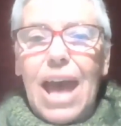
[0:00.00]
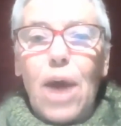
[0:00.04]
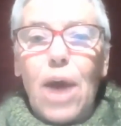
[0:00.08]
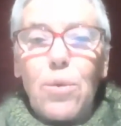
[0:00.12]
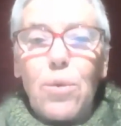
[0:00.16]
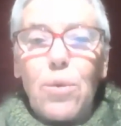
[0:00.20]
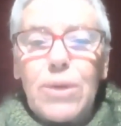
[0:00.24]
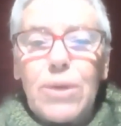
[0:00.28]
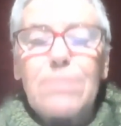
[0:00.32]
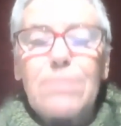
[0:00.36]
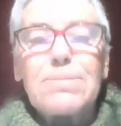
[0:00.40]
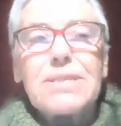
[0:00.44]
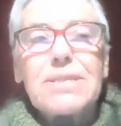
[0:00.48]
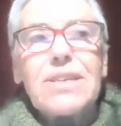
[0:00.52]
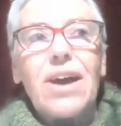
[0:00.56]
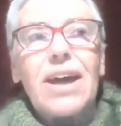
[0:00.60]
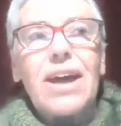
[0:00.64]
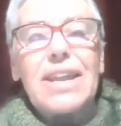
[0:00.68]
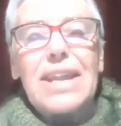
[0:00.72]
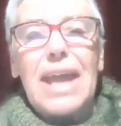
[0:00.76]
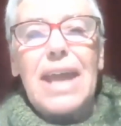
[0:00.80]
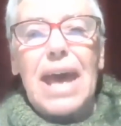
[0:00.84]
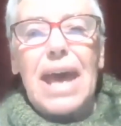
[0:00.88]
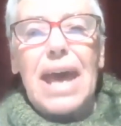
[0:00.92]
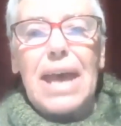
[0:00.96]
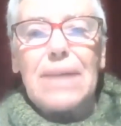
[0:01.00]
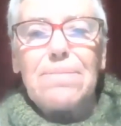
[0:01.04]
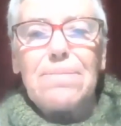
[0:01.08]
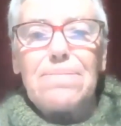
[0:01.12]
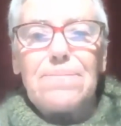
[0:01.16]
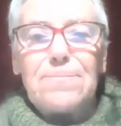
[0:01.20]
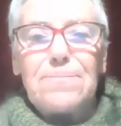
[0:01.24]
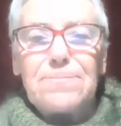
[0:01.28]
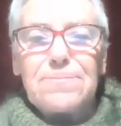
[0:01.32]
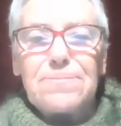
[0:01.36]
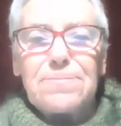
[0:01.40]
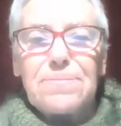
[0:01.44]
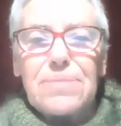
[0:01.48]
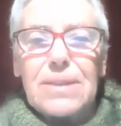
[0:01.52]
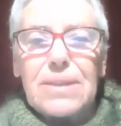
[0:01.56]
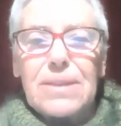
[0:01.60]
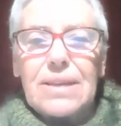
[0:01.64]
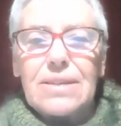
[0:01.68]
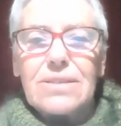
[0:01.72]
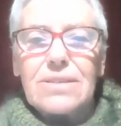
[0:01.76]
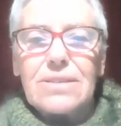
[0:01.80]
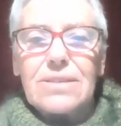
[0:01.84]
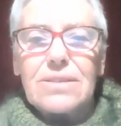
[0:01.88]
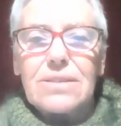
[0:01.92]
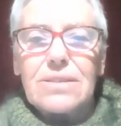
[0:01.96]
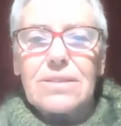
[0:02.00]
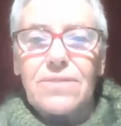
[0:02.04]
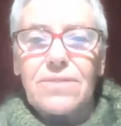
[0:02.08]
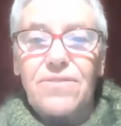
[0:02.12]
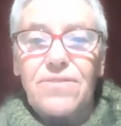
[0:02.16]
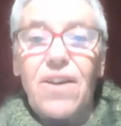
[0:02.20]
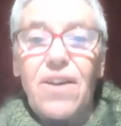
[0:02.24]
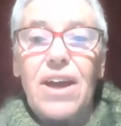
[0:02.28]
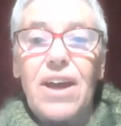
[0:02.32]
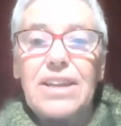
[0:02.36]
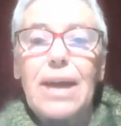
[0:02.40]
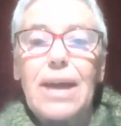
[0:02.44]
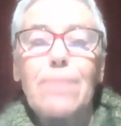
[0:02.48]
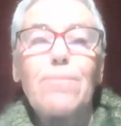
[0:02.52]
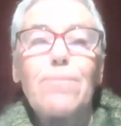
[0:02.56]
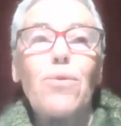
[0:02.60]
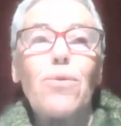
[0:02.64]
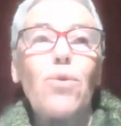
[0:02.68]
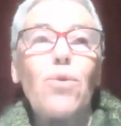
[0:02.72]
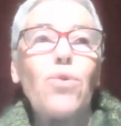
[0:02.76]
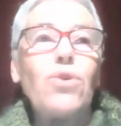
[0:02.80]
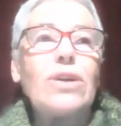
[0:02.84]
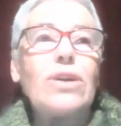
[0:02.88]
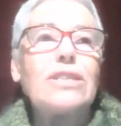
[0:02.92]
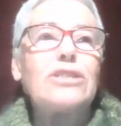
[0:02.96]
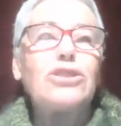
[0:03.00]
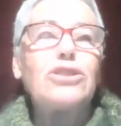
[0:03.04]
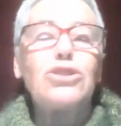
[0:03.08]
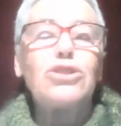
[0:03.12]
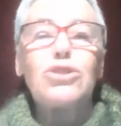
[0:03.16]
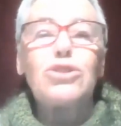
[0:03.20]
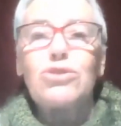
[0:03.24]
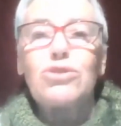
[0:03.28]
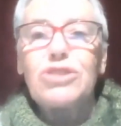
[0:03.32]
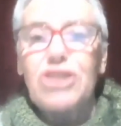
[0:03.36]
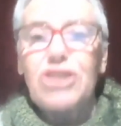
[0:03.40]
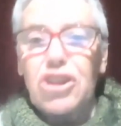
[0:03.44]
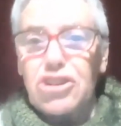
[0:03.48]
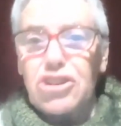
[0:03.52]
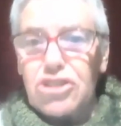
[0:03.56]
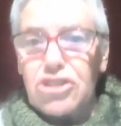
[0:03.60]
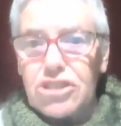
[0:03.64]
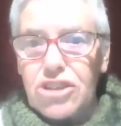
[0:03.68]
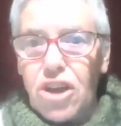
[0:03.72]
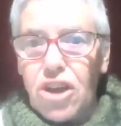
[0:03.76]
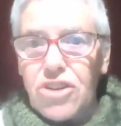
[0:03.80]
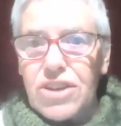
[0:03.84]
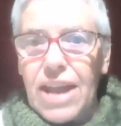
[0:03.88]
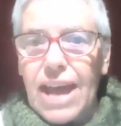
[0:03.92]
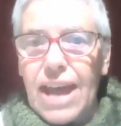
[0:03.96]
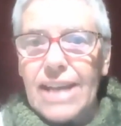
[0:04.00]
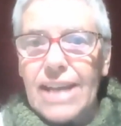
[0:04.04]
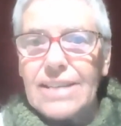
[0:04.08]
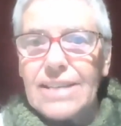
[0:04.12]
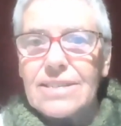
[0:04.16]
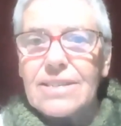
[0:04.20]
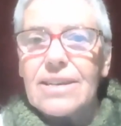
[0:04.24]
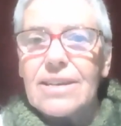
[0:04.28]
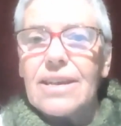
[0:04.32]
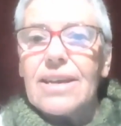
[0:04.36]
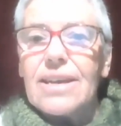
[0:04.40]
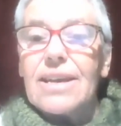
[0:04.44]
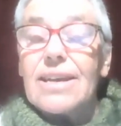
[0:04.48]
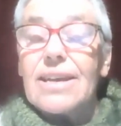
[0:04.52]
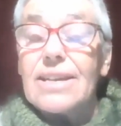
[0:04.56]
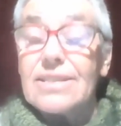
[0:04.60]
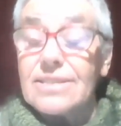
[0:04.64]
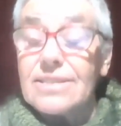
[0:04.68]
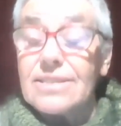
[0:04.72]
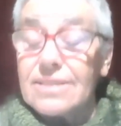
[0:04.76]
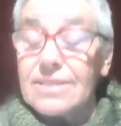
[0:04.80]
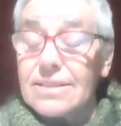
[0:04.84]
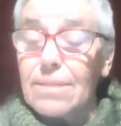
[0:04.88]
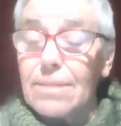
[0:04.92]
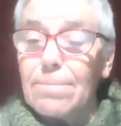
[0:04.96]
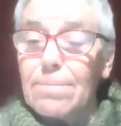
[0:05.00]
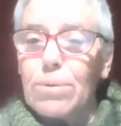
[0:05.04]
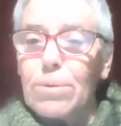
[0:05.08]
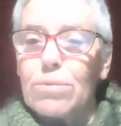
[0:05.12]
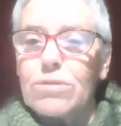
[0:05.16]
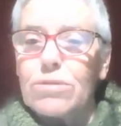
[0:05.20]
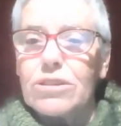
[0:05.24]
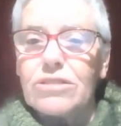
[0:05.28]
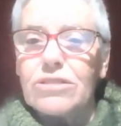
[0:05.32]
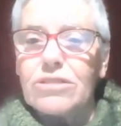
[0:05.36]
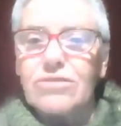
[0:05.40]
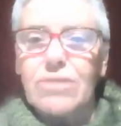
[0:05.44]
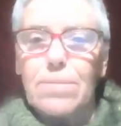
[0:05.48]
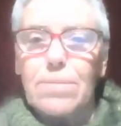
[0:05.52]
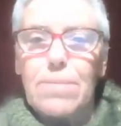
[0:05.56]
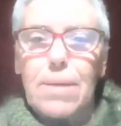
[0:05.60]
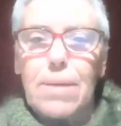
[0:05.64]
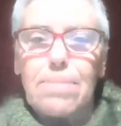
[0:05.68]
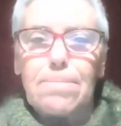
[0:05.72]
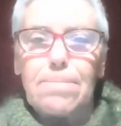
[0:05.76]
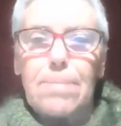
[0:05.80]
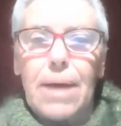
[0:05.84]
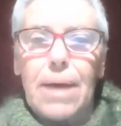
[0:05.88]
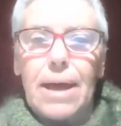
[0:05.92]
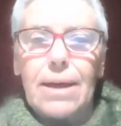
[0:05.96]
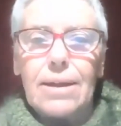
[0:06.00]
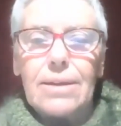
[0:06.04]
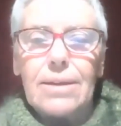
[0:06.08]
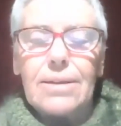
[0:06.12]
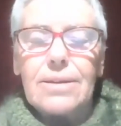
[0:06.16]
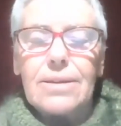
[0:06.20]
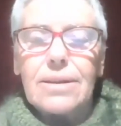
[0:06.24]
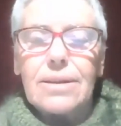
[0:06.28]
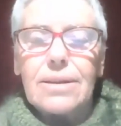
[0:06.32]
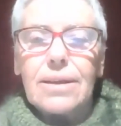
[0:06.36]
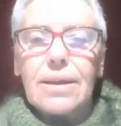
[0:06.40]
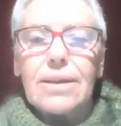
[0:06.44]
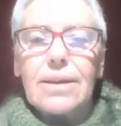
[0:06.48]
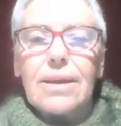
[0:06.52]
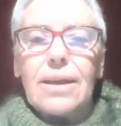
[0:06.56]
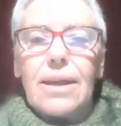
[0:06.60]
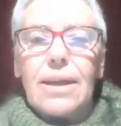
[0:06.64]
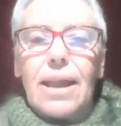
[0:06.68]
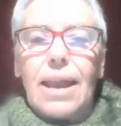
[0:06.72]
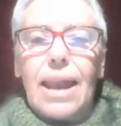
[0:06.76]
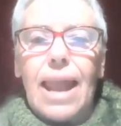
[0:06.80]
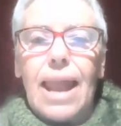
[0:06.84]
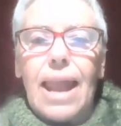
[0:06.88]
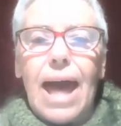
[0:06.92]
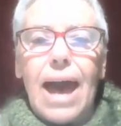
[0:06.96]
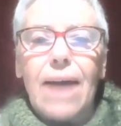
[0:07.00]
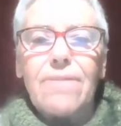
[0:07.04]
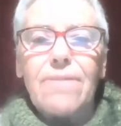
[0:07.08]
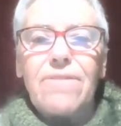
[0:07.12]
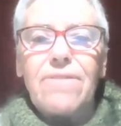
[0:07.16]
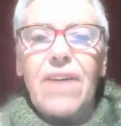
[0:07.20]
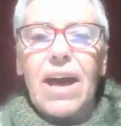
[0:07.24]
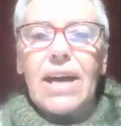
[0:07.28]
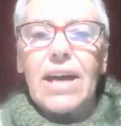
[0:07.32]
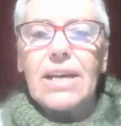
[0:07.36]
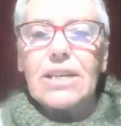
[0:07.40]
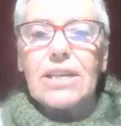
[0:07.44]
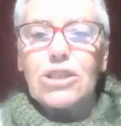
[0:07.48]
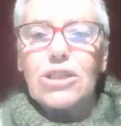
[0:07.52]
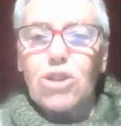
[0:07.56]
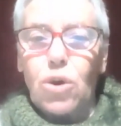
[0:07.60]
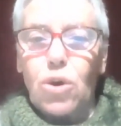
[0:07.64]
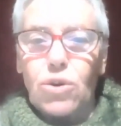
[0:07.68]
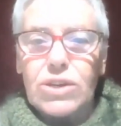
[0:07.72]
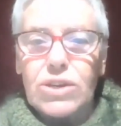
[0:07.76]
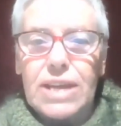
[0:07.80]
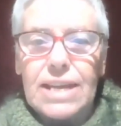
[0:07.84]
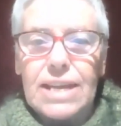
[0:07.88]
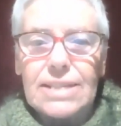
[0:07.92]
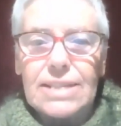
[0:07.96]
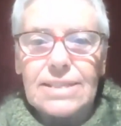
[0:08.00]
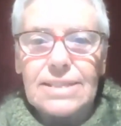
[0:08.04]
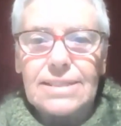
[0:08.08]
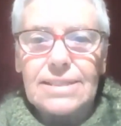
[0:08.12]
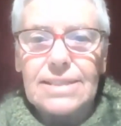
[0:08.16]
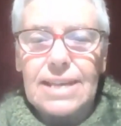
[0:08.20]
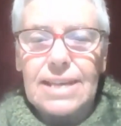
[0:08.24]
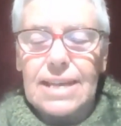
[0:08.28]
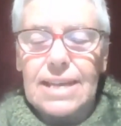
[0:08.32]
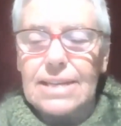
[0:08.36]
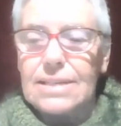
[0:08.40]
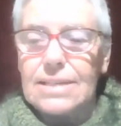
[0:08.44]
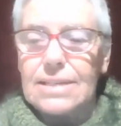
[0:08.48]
website name, to find out more and to donate, is simple to remember, lava.nz.